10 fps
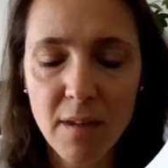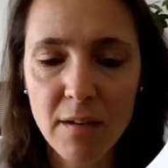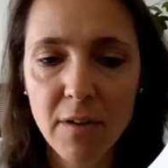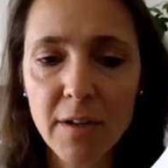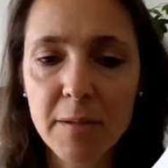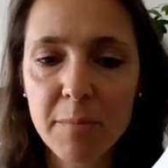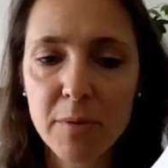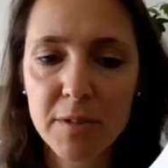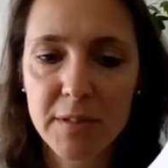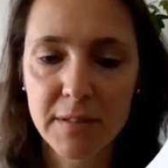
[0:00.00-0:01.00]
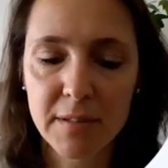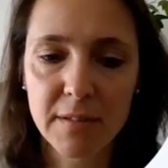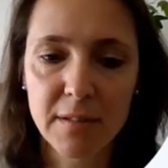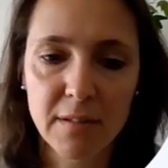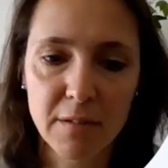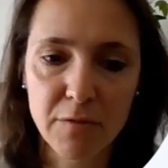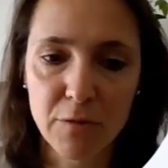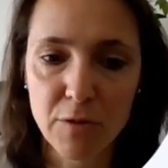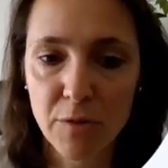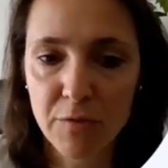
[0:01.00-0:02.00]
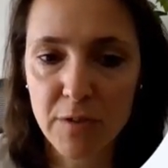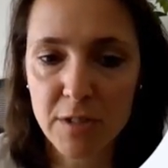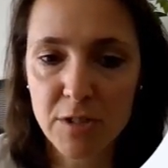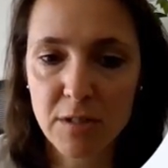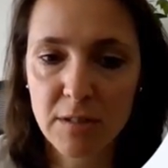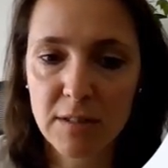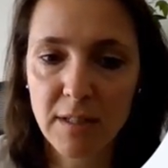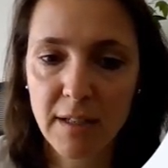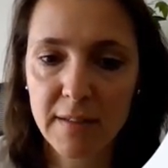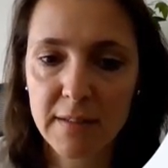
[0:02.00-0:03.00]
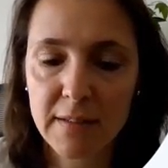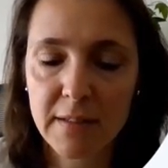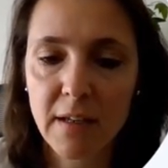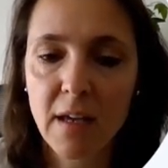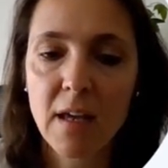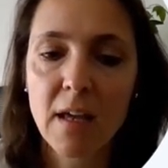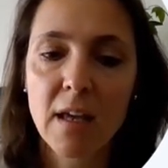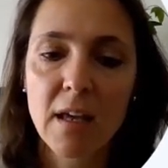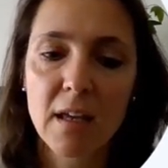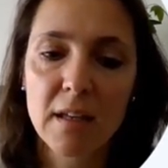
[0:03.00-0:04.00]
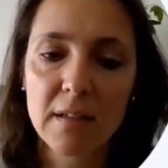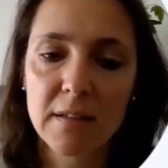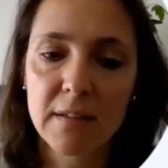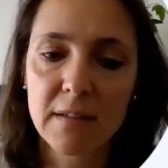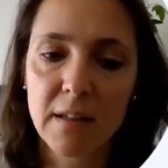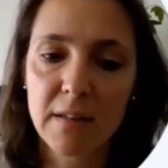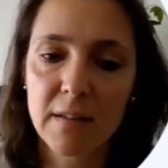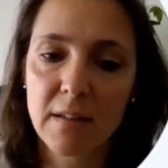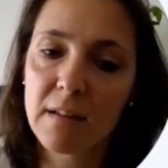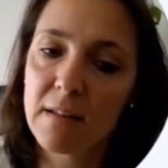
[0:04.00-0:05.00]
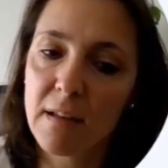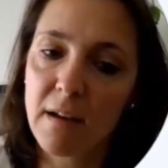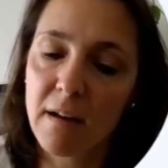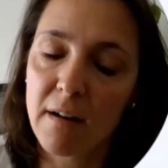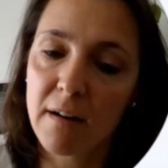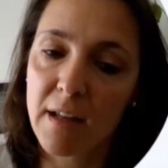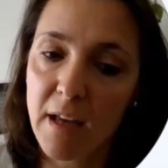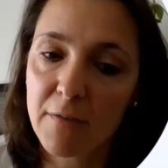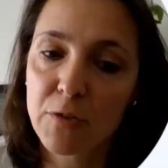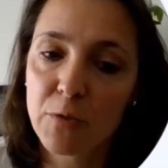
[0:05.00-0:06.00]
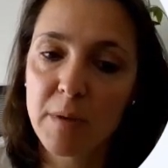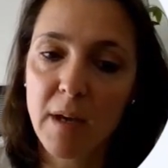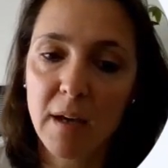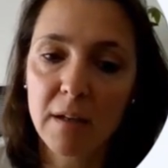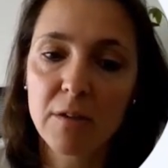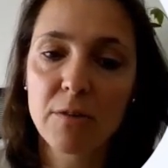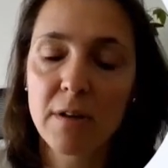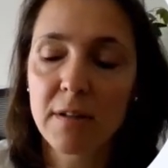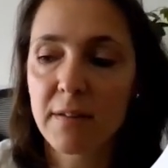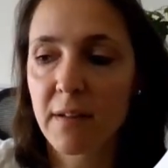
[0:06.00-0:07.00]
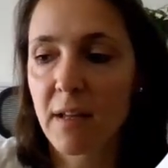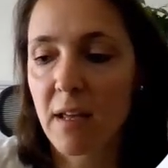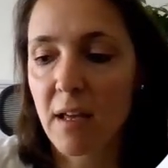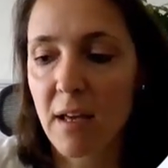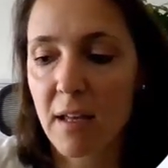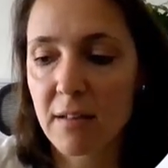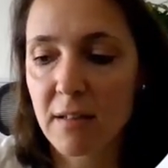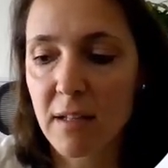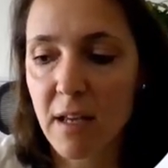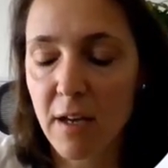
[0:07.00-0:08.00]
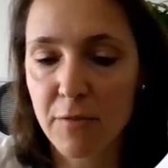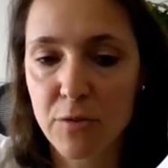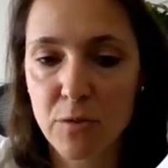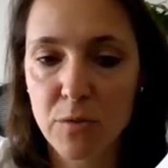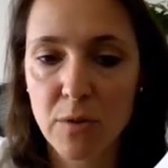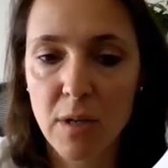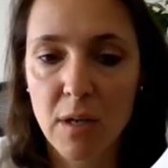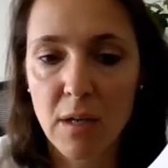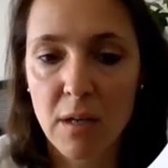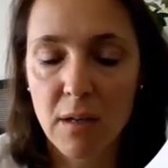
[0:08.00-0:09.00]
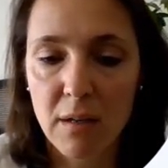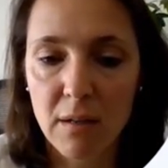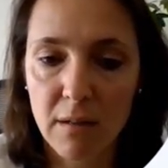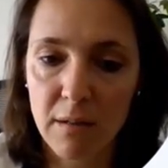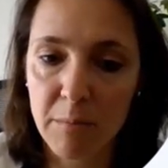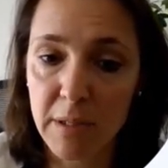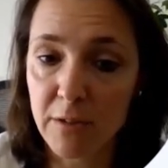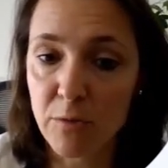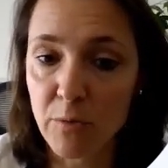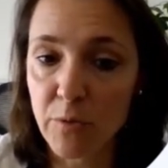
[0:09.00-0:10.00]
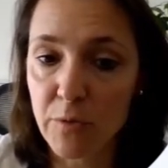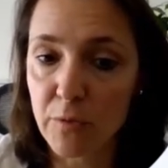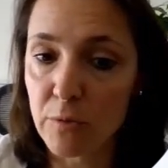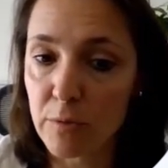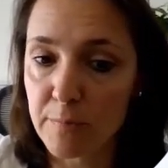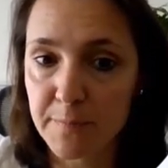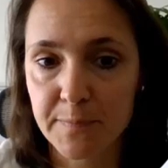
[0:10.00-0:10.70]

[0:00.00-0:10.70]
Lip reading: Very important for non-fictional texts is that they have to be accurate and they have to be truthful.